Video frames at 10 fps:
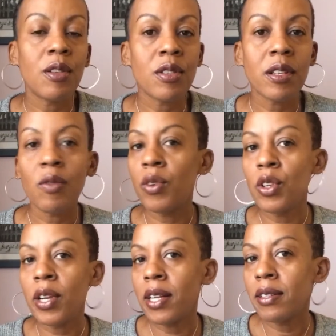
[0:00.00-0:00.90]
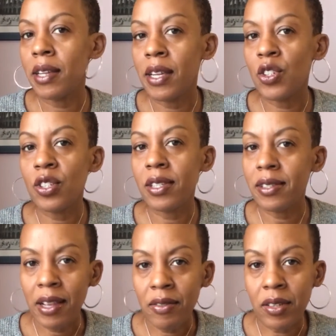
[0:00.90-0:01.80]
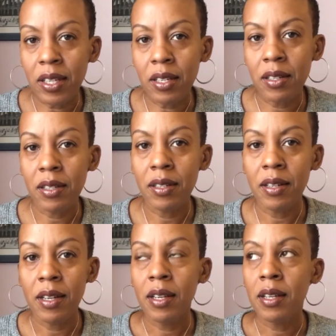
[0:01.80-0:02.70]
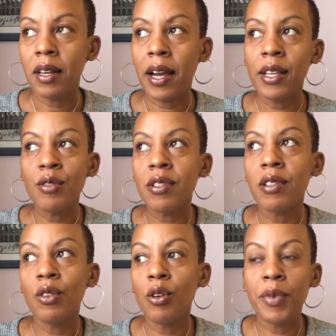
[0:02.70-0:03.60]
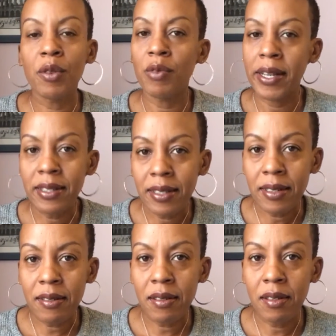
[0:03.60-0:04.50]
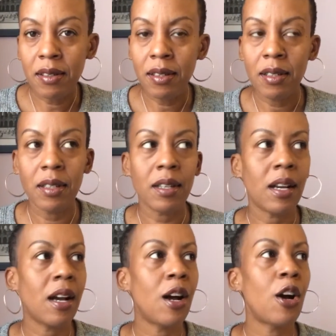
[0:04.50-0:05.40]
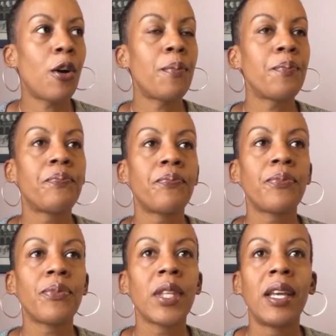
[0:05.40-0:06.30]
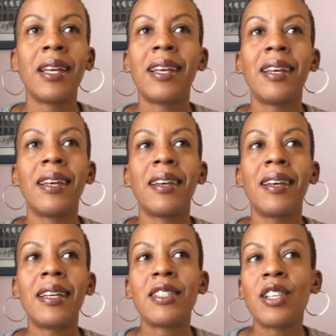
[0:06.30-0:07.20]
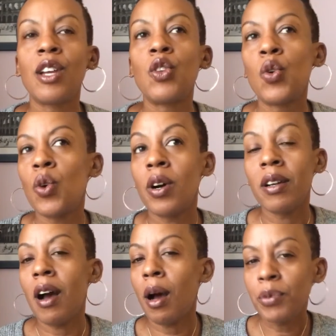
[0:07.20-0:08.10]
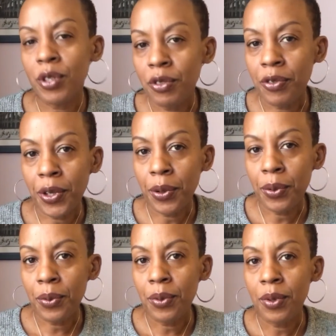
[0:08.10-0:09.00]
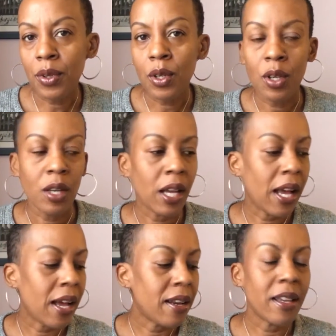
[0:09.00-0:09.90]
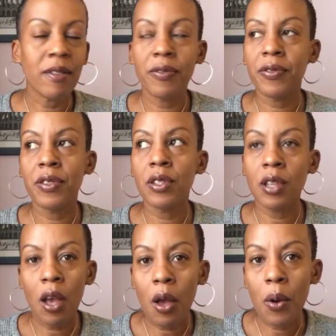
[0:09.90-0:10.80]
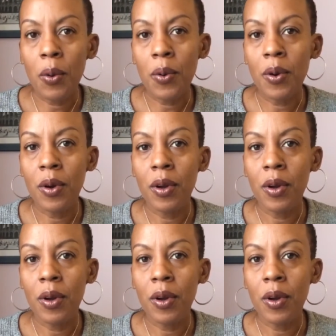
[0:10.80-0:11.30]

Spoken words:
yourself when you get to age 70? Are you still going to be renting? Um, is there no other option for you? And if so,